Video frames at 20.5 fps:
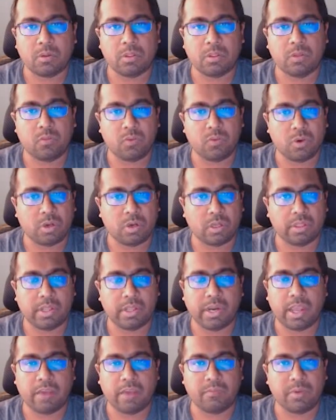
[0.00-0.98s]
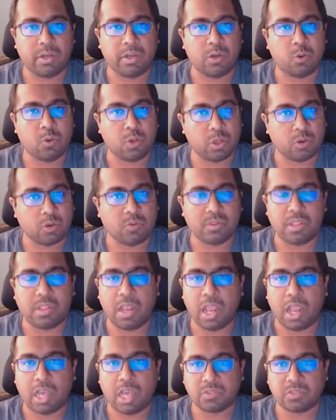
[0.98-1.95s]
the work that I've been doing over the
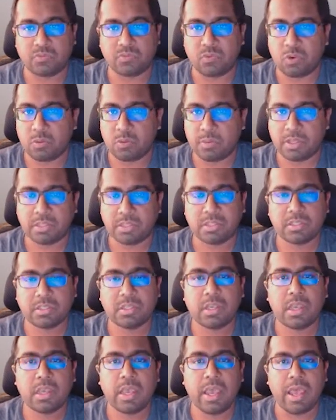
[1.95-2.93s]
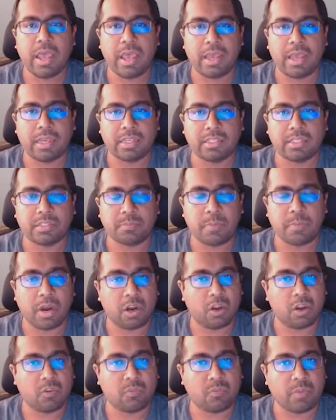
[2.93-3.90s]
last 4 months as
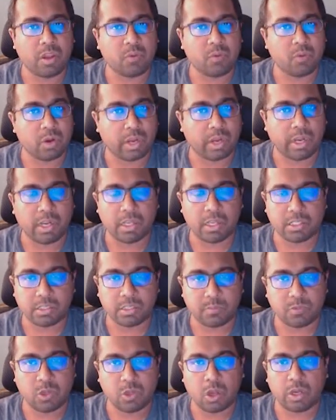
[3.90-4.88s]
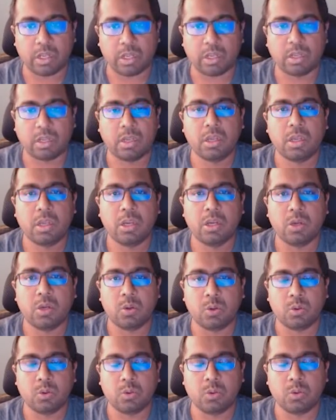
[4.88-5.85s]
part of my work at Asymptotic
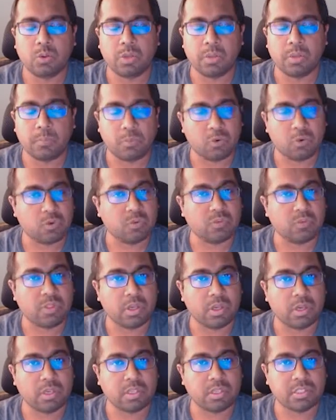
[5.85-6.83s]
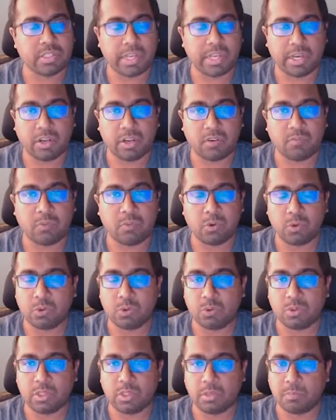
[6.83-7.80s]
to improve the state of
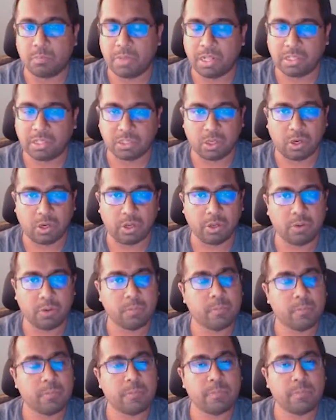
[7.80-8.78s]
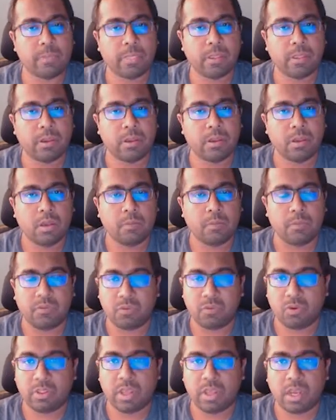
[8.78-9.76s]
Bluetooth in PulseAudio.
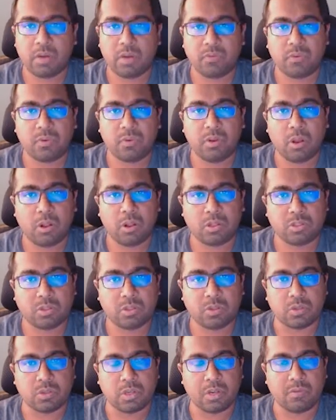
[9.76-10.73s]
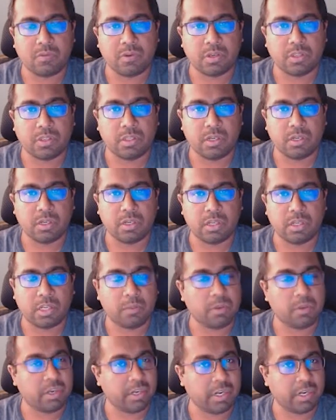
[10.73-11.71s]
Before that, we will also cover the
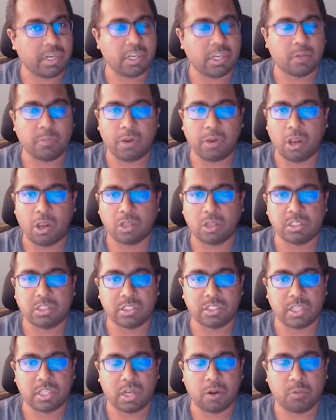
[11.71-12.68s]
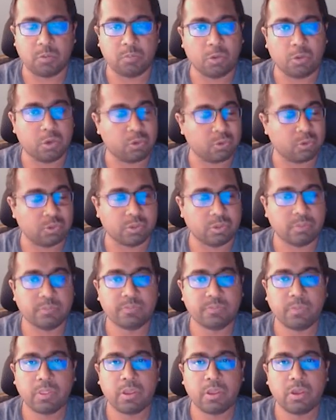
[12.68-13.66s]
related terminologies around Bluetooth.
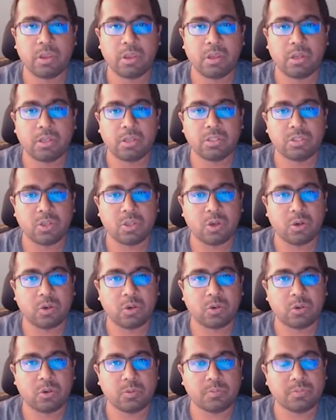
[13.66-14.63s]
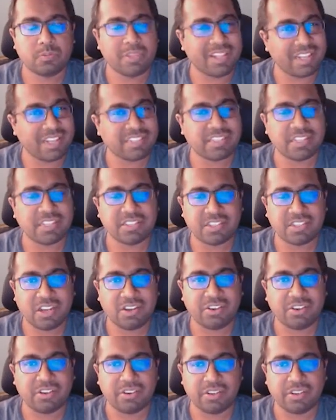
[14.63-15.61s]
So let's get
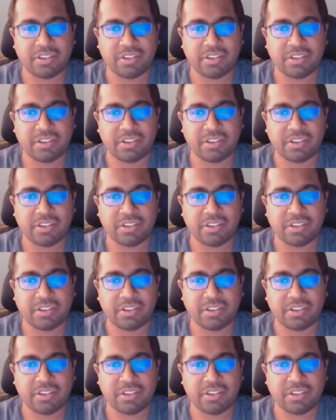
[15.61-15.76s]
started.